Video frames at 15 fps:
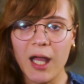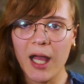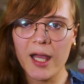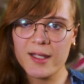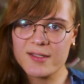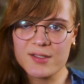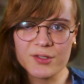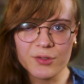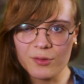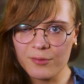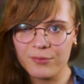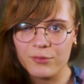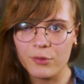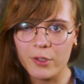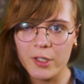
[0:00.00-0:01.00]
high skill
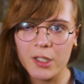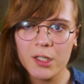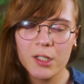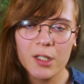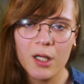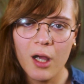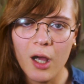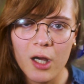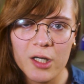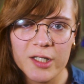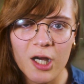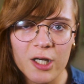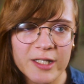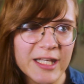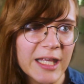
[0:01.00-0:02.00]
floor
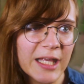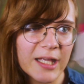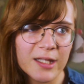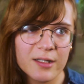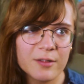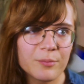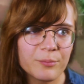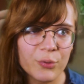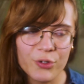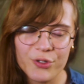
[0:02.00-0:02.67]
ar arcade